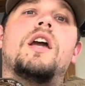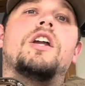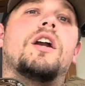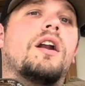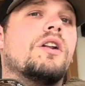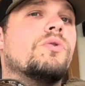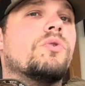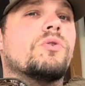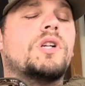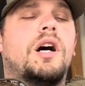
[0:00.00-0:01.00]
You're gonna do
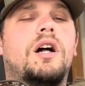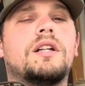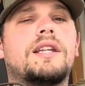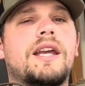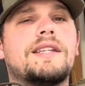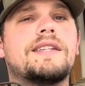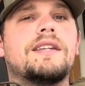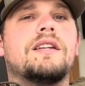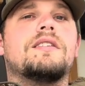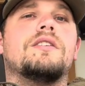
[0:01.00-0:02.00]
those all day
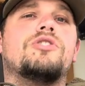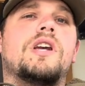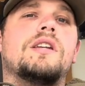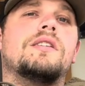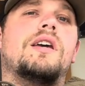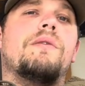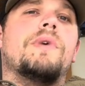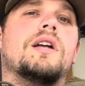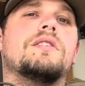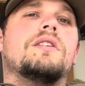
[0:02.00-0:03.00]
sits to chase that
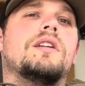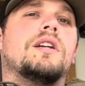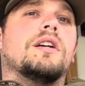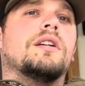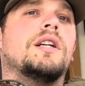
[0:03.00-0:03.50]
monster deer.